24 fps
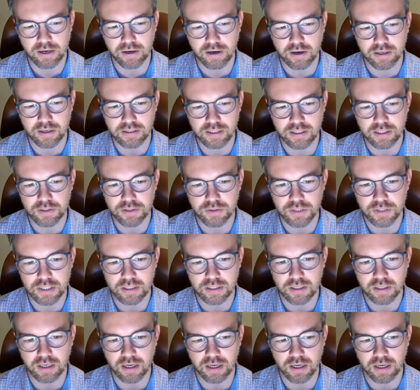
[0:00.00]
got
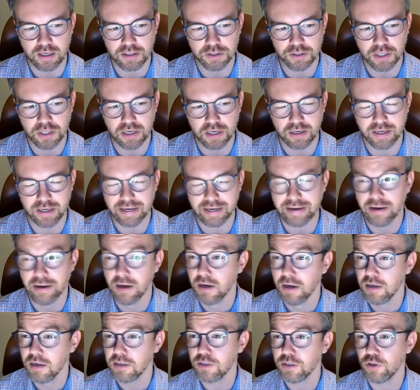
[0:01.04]
interested in generally
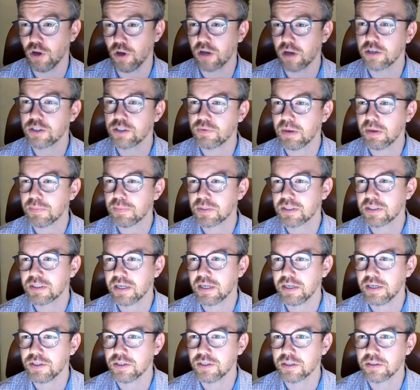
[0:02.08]
knowledge
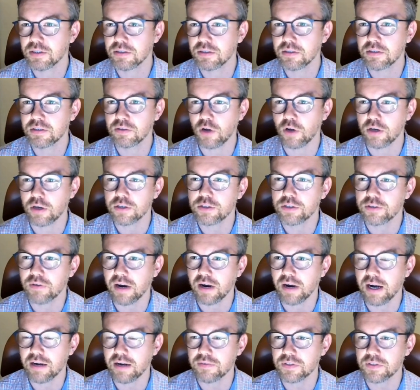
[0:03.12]
representations, knowledge
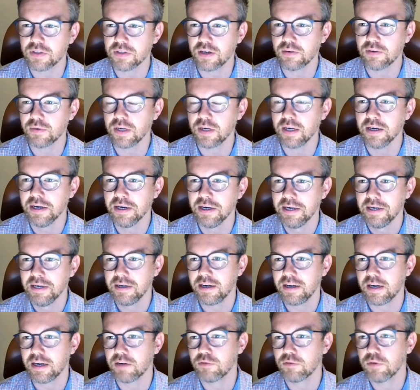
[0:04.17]
graphs, and how we
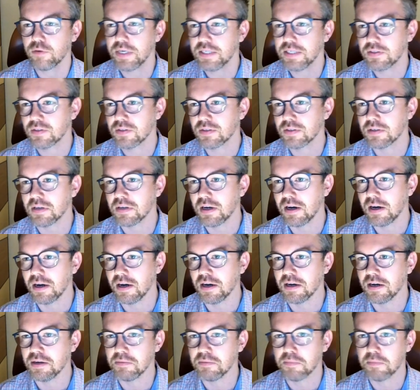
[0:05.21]
can reason, uh,